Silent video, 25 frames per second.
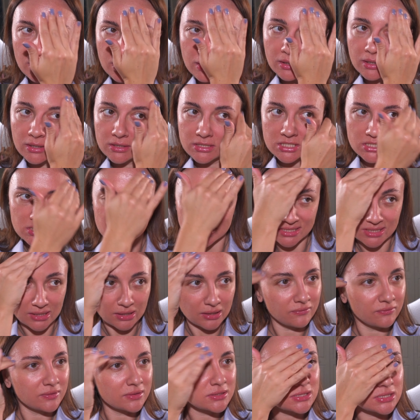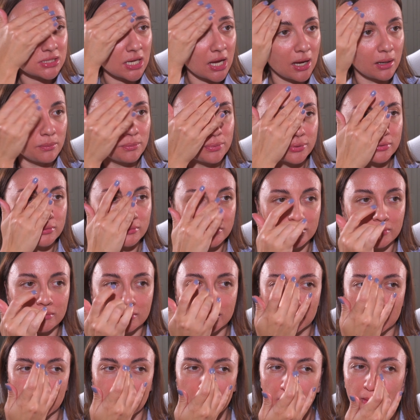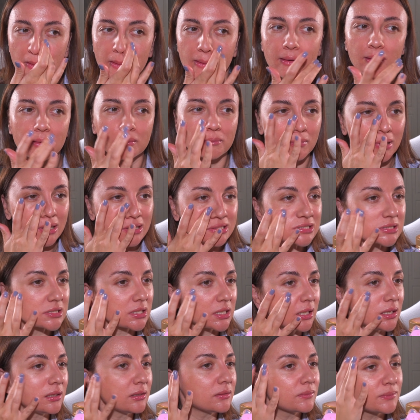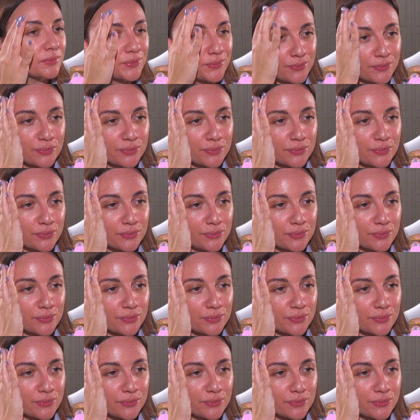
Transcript: It just evens up my skin